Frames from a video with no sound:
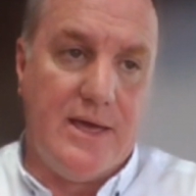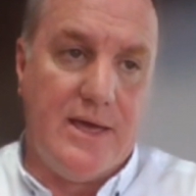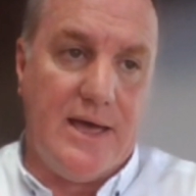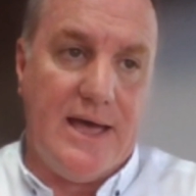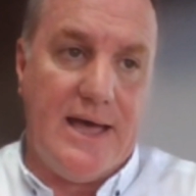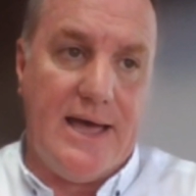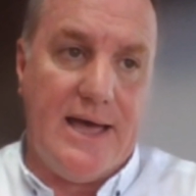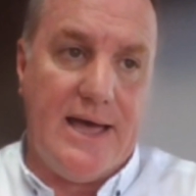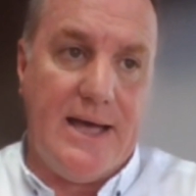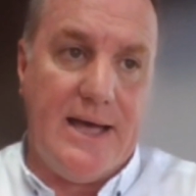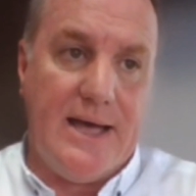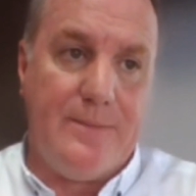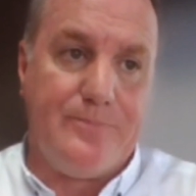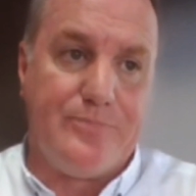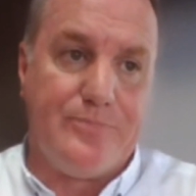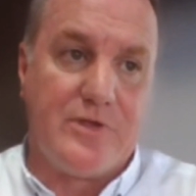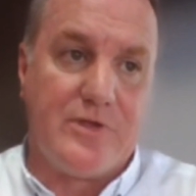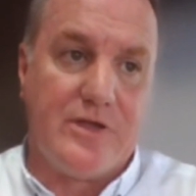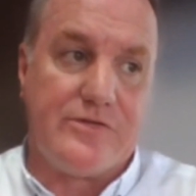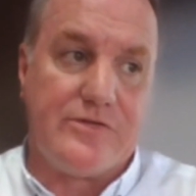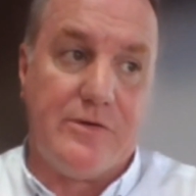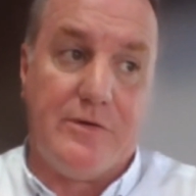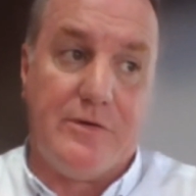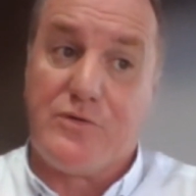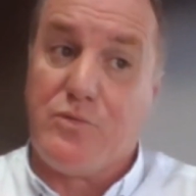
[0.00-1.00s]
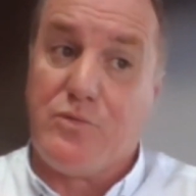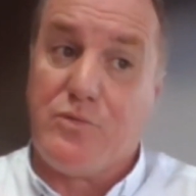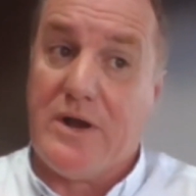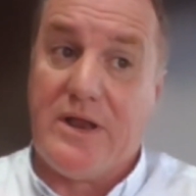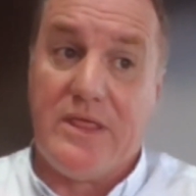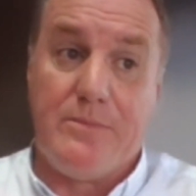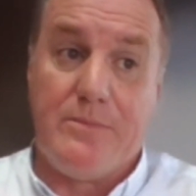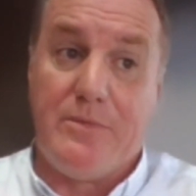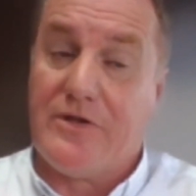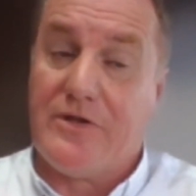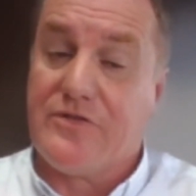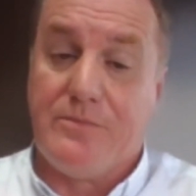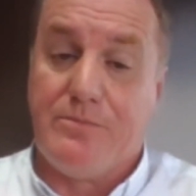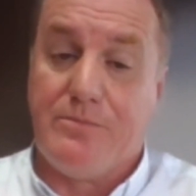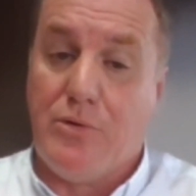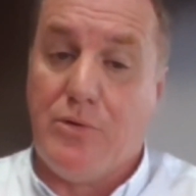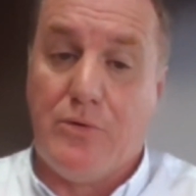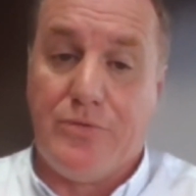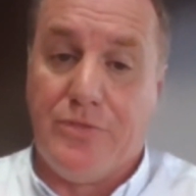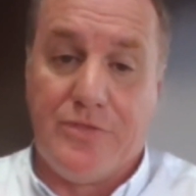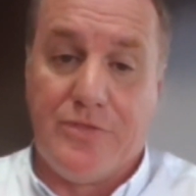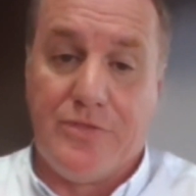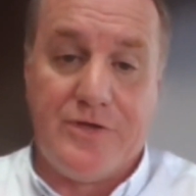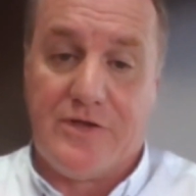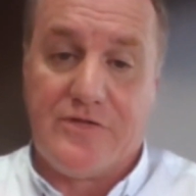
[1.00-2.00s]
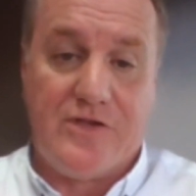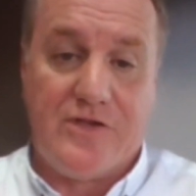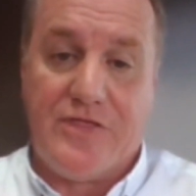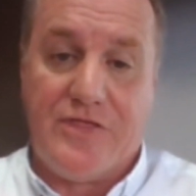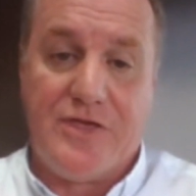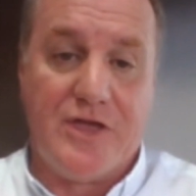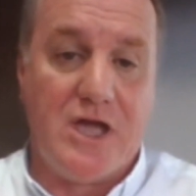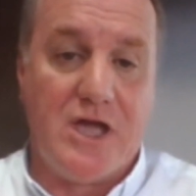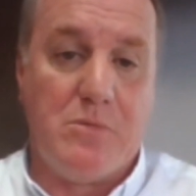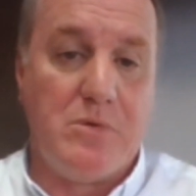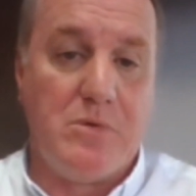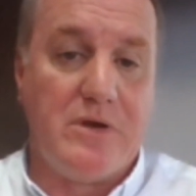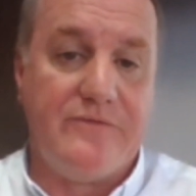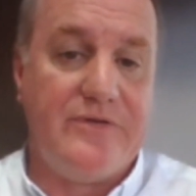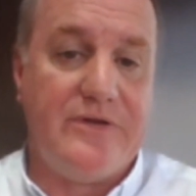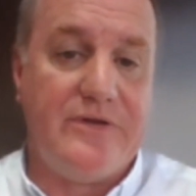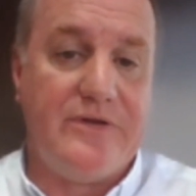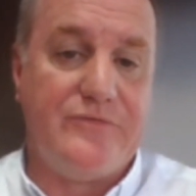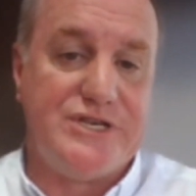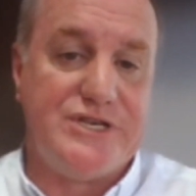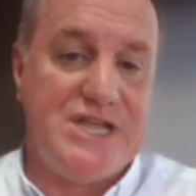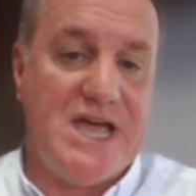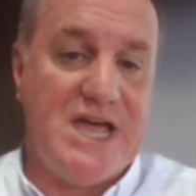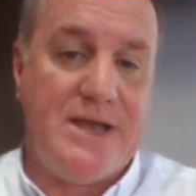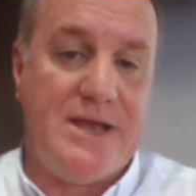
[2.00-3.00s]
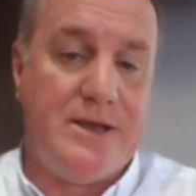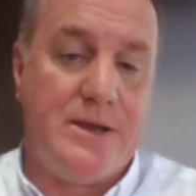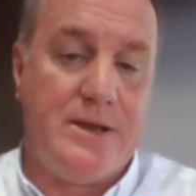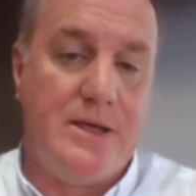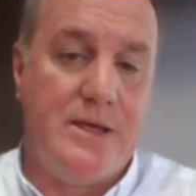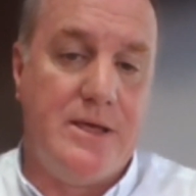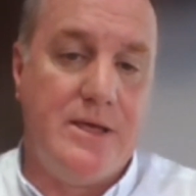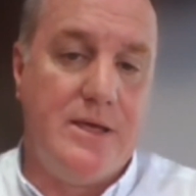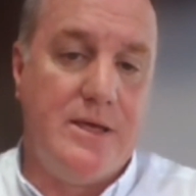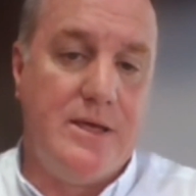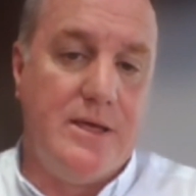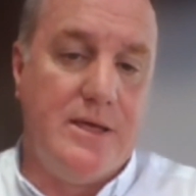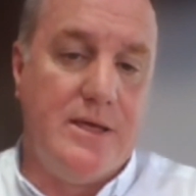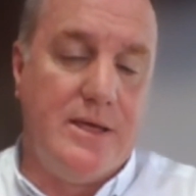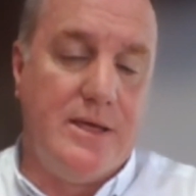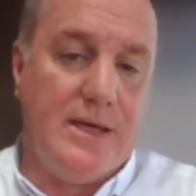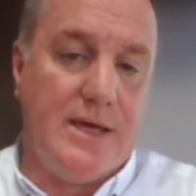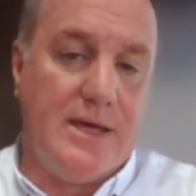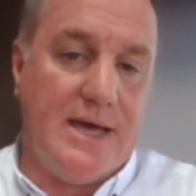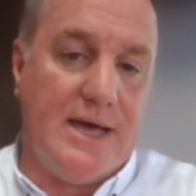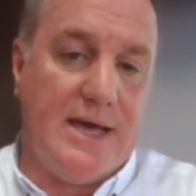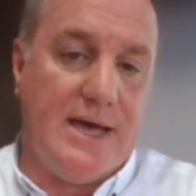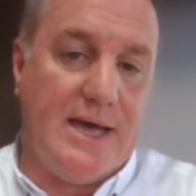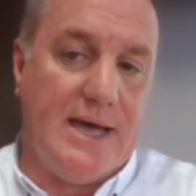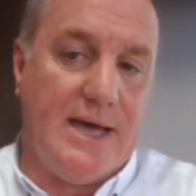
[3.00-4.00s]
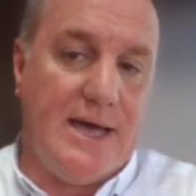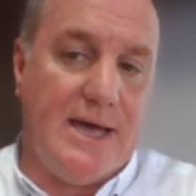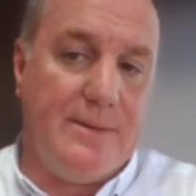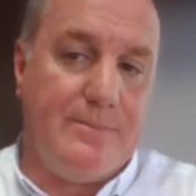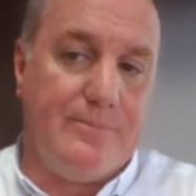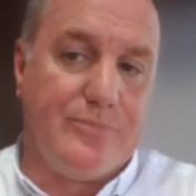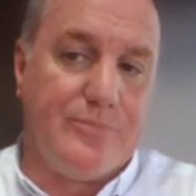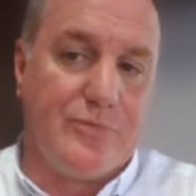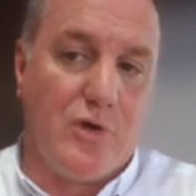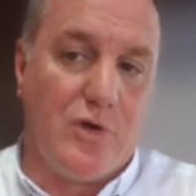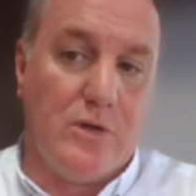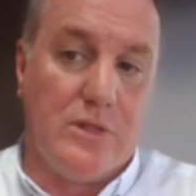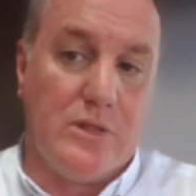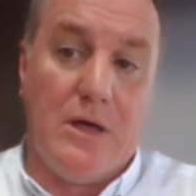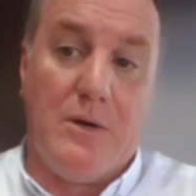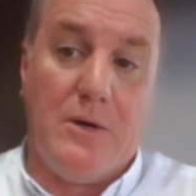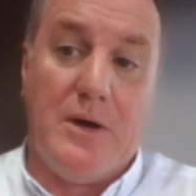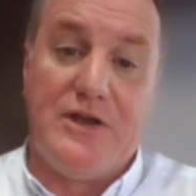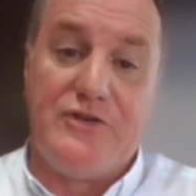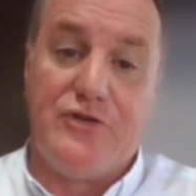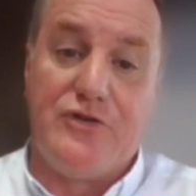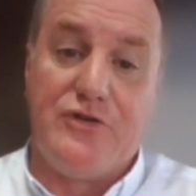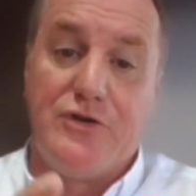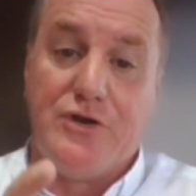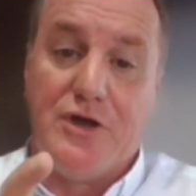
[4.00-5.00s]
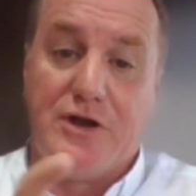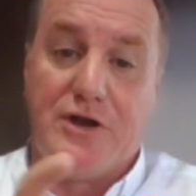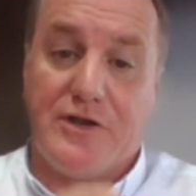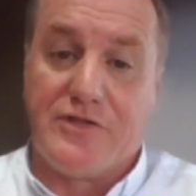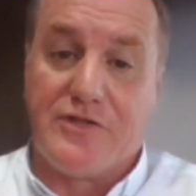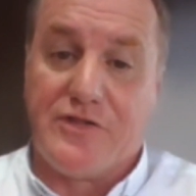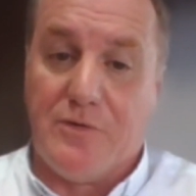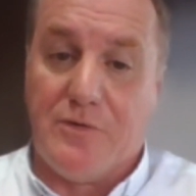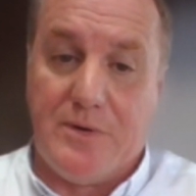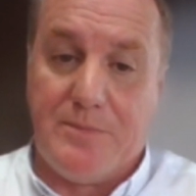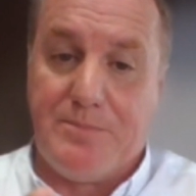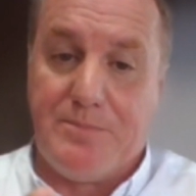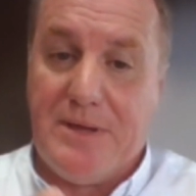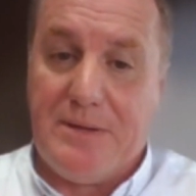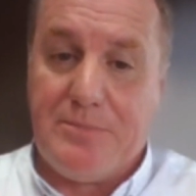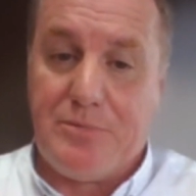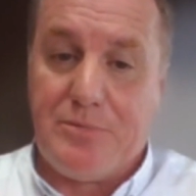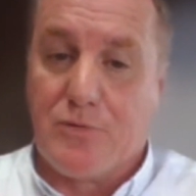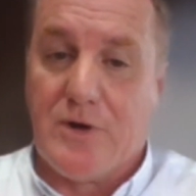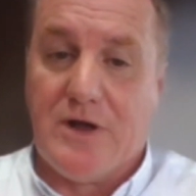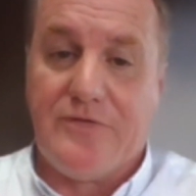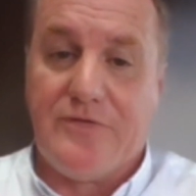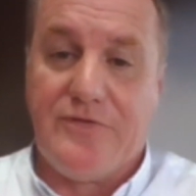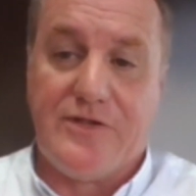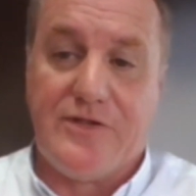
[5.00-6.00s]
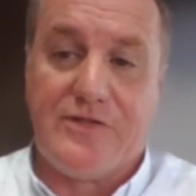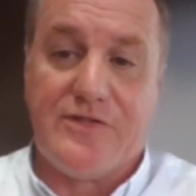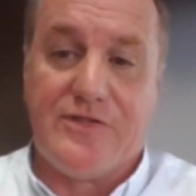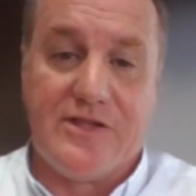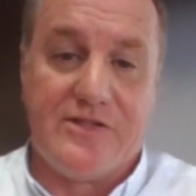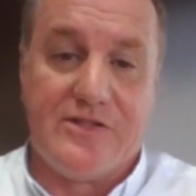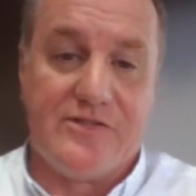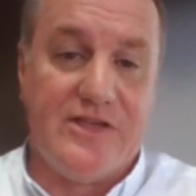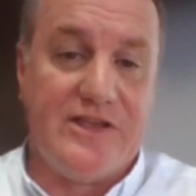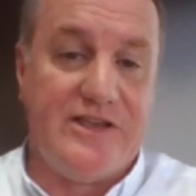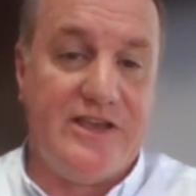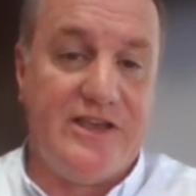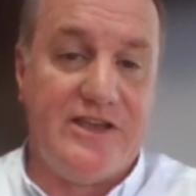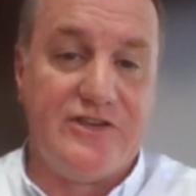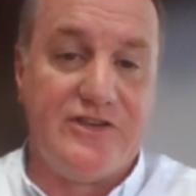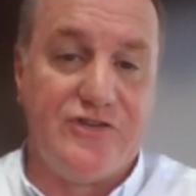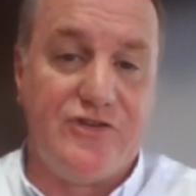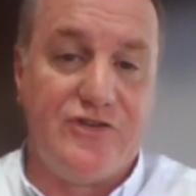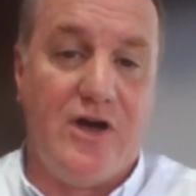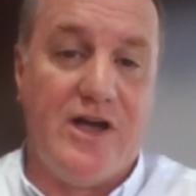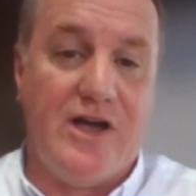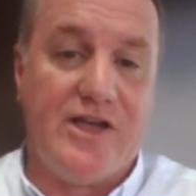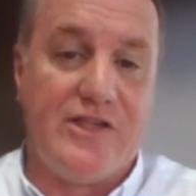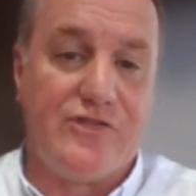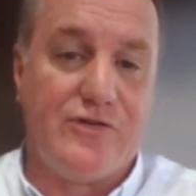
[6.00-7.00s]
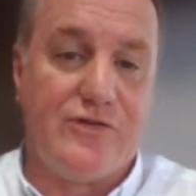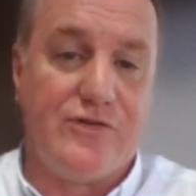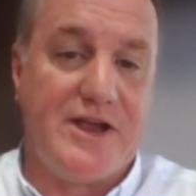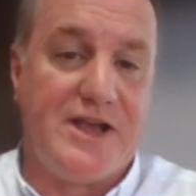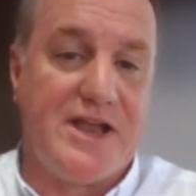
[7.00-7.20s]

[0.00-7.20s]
So it's one of the most important things I think I would have ever done. Although I do notice that when people write these things, they tend to die straight